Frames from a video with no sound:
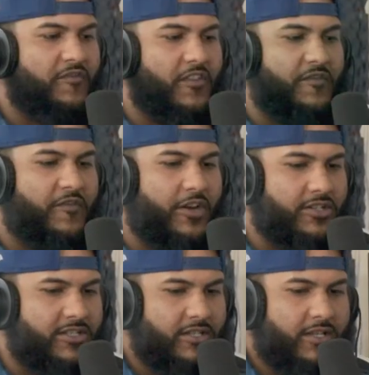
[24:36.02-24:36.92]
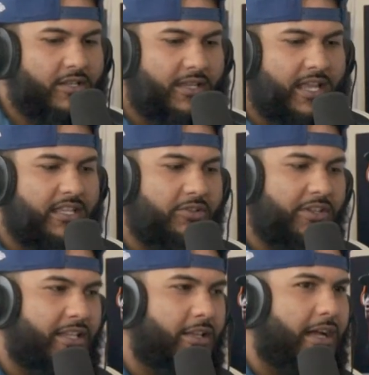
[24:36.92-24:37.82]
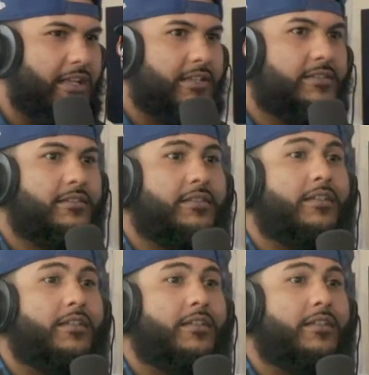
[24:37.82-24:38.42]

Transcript: no, for the first. Thank okay. you, Elon.